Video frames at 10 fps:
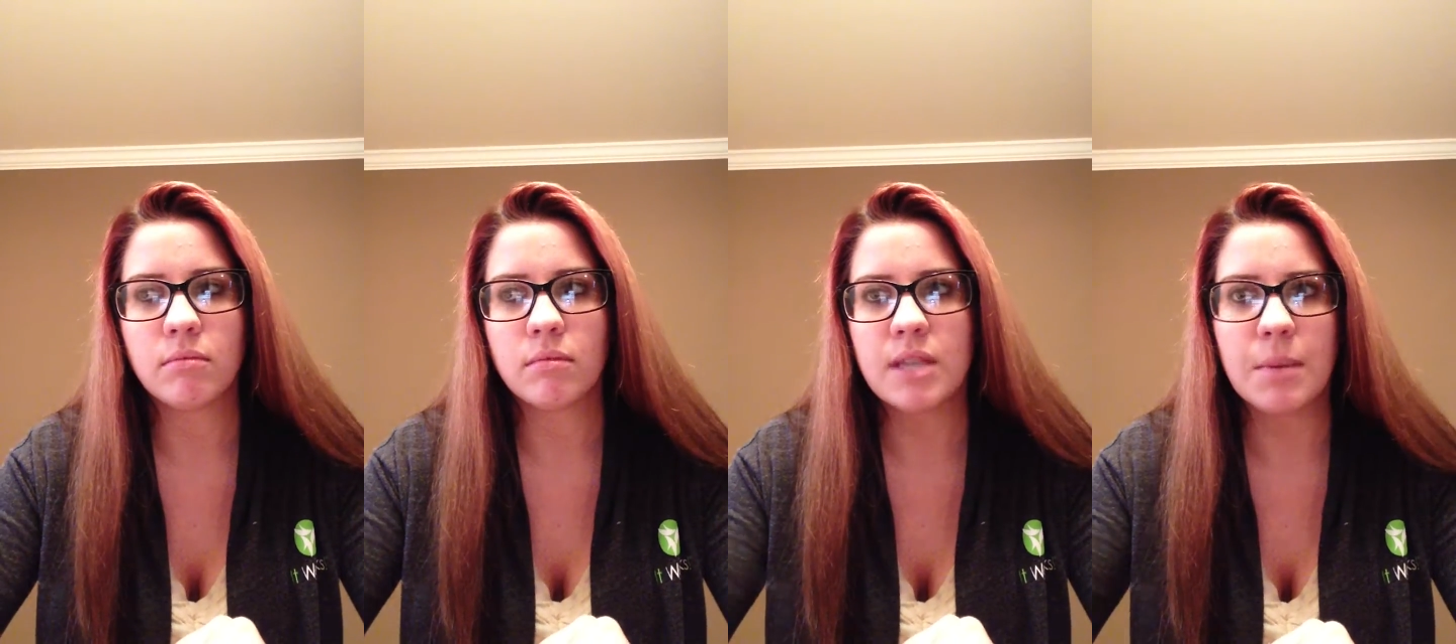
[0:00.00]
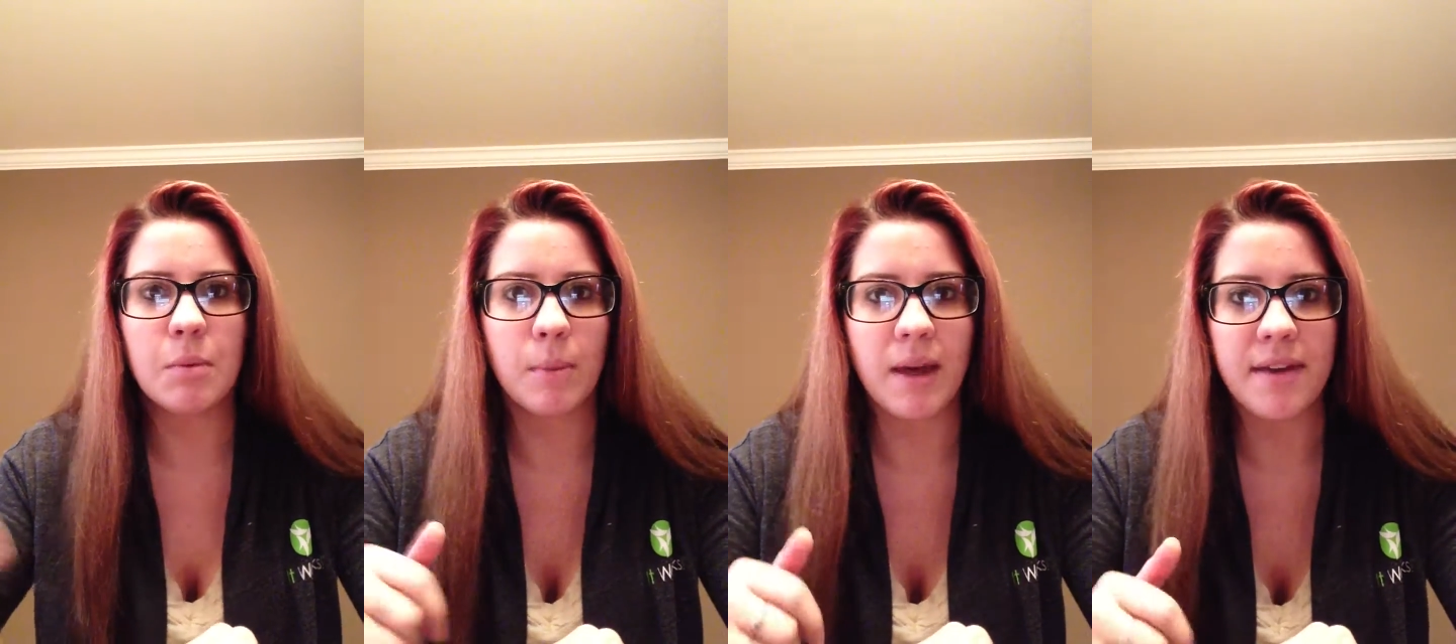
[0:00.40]
tell me
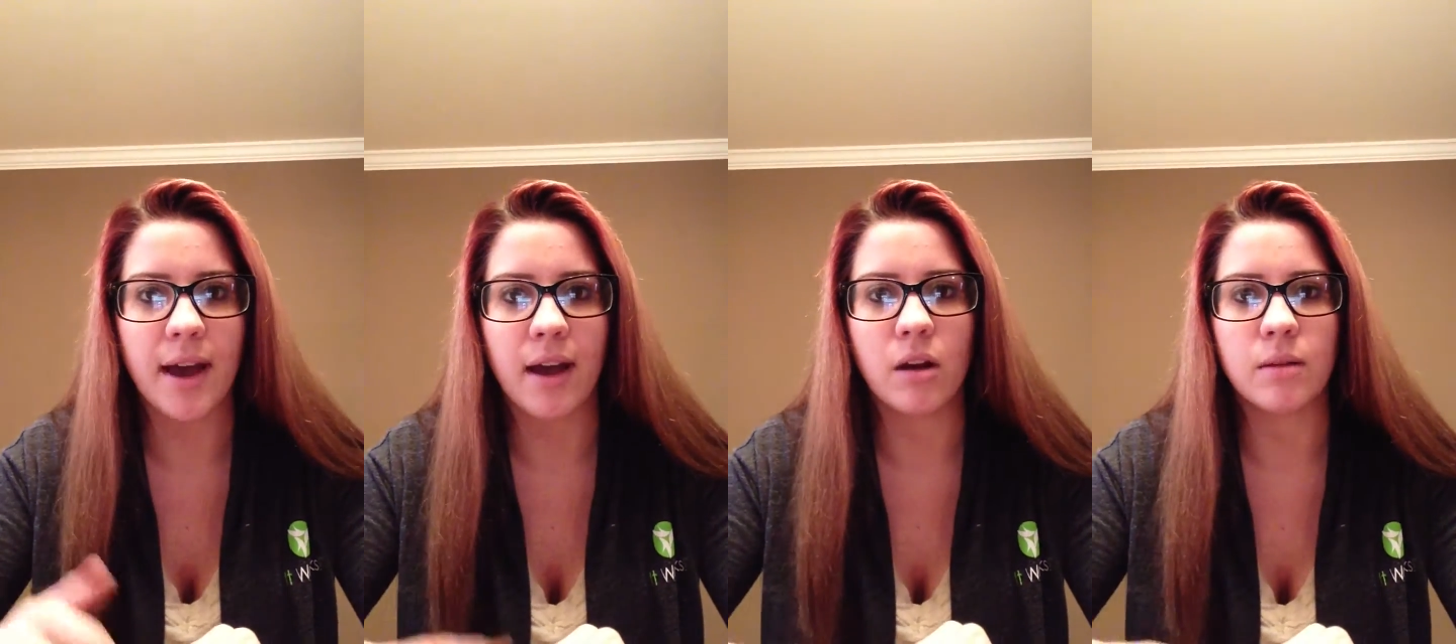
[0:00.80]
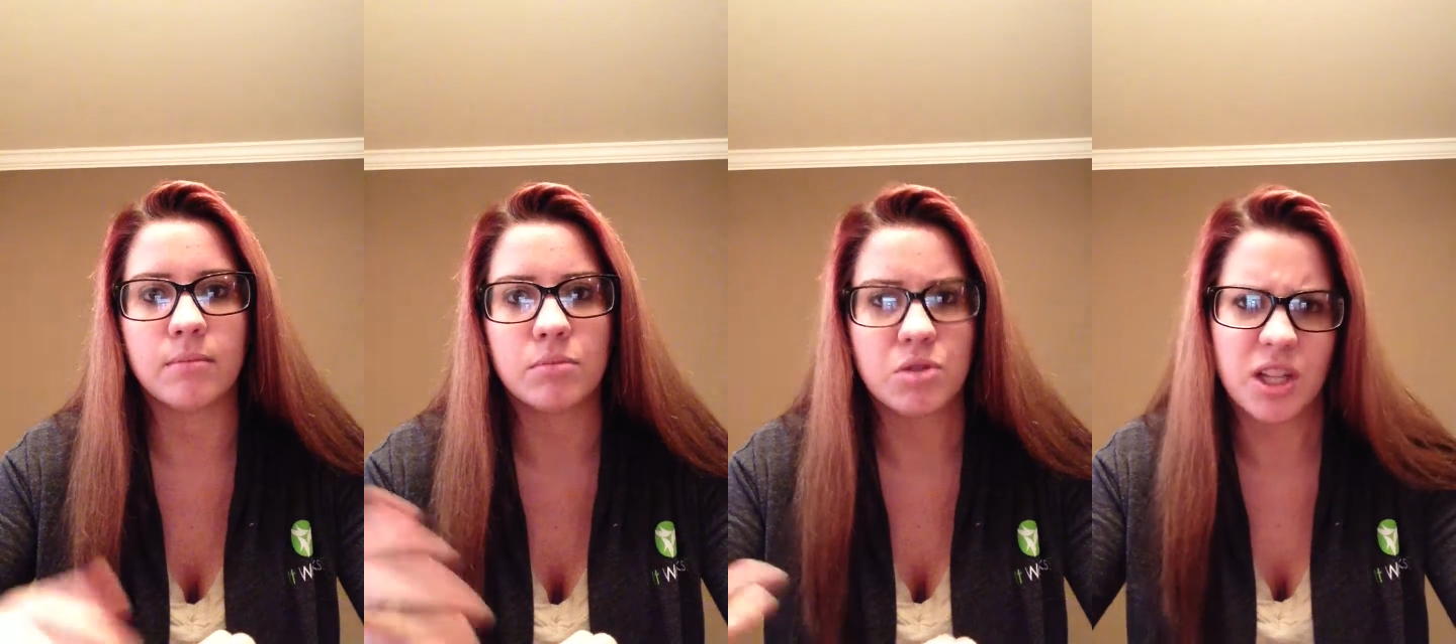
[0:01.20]
more about
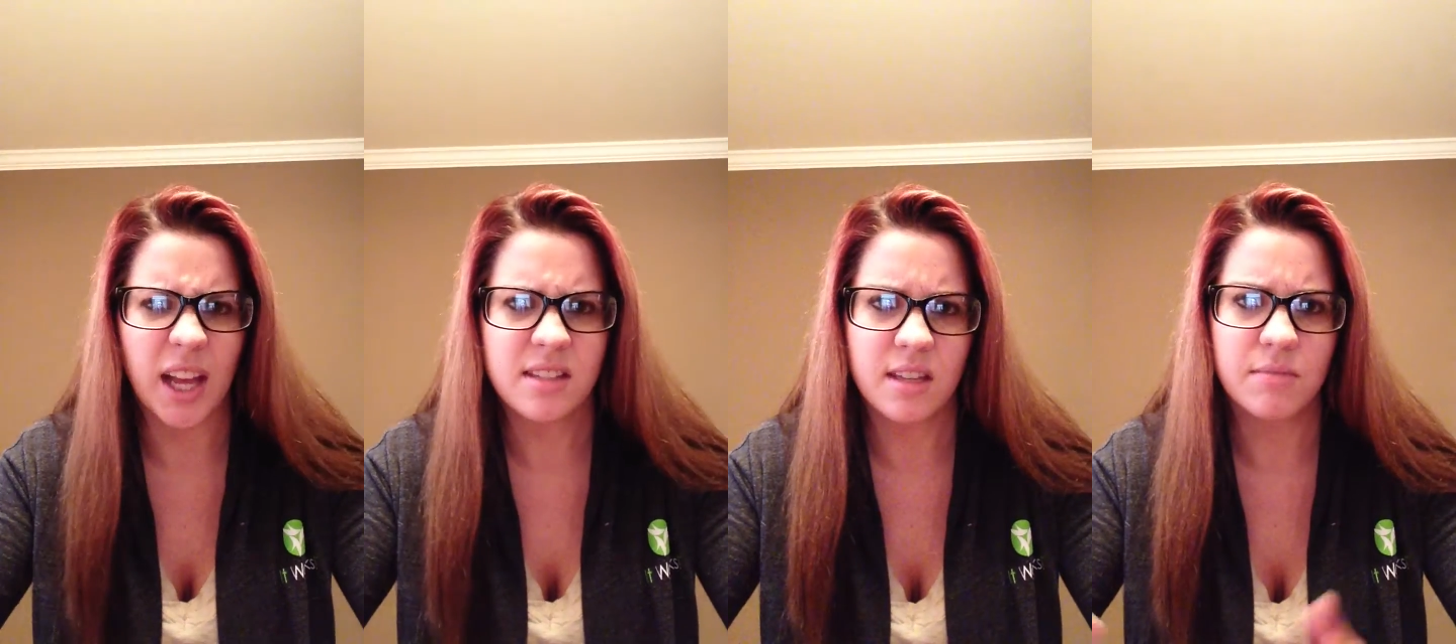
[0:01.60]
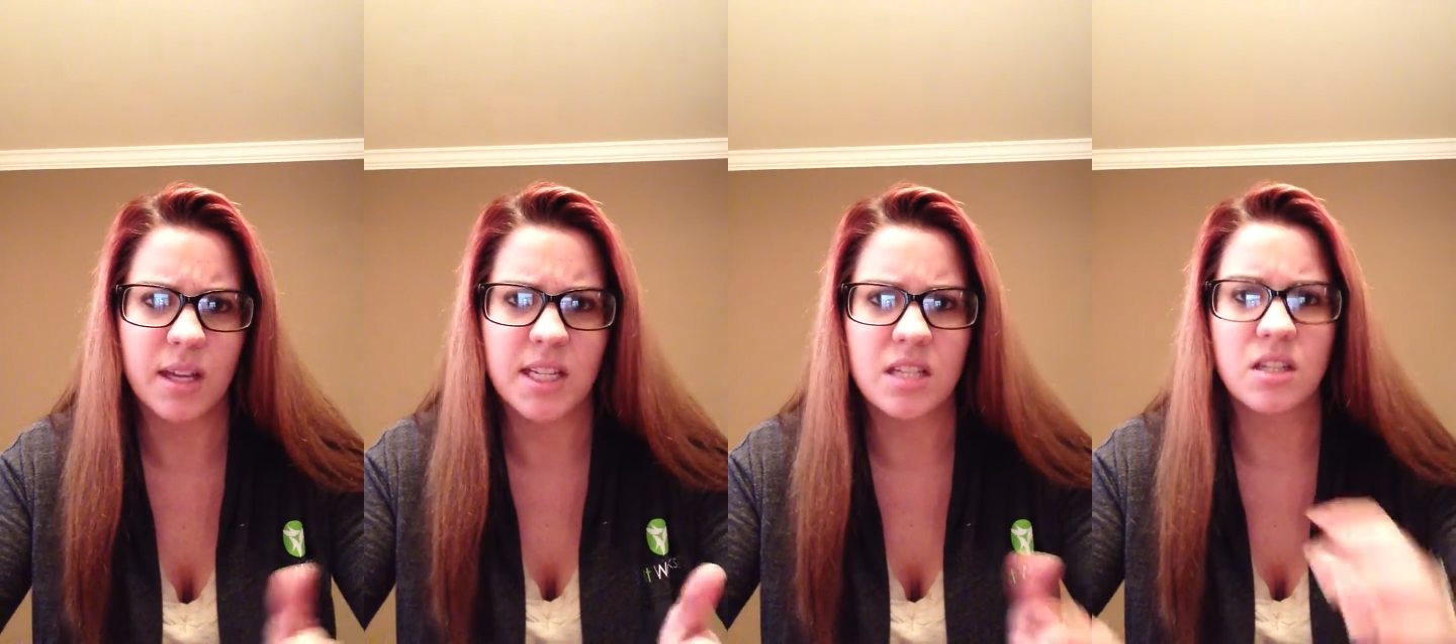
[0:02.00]
that. She likes them.
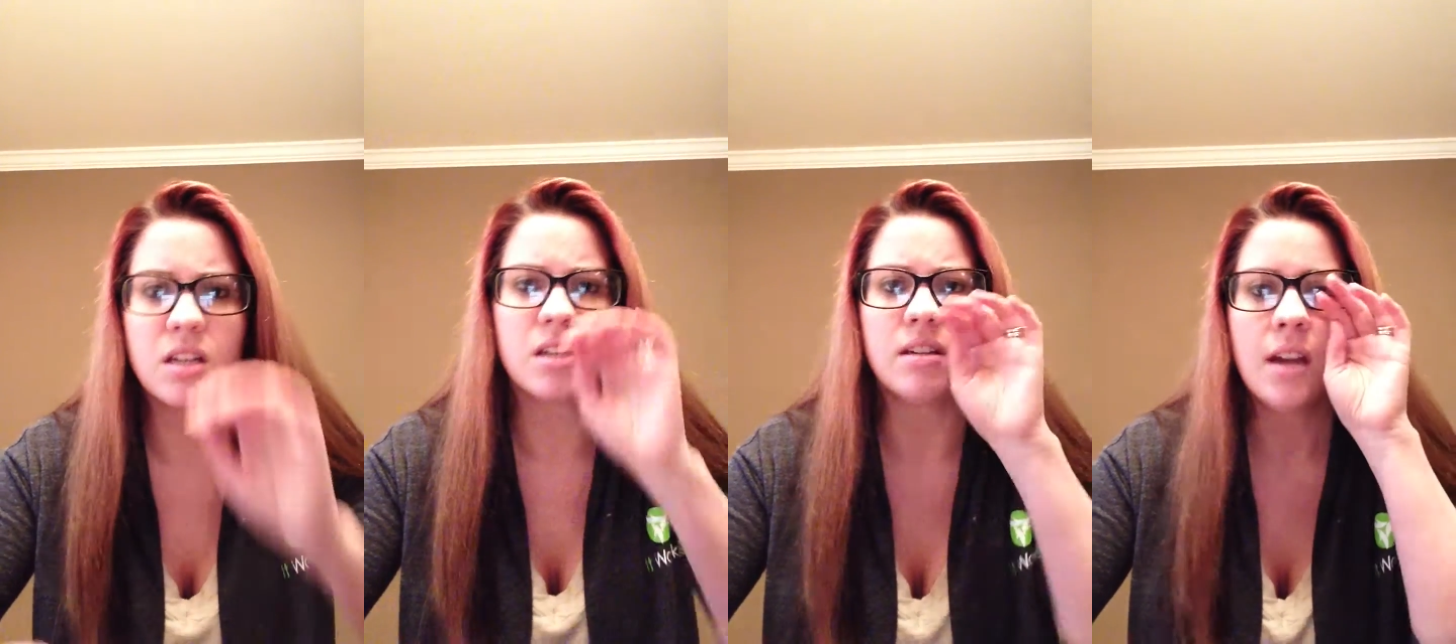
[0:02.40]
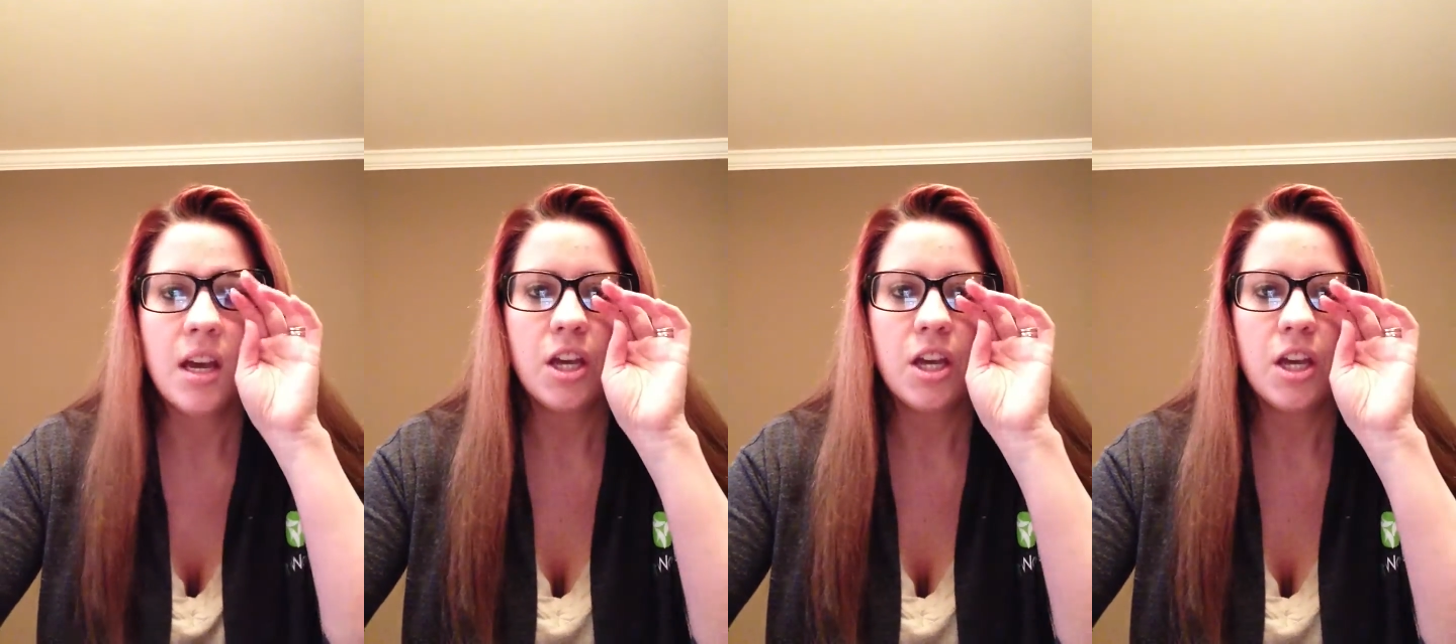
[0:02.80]
They taste good.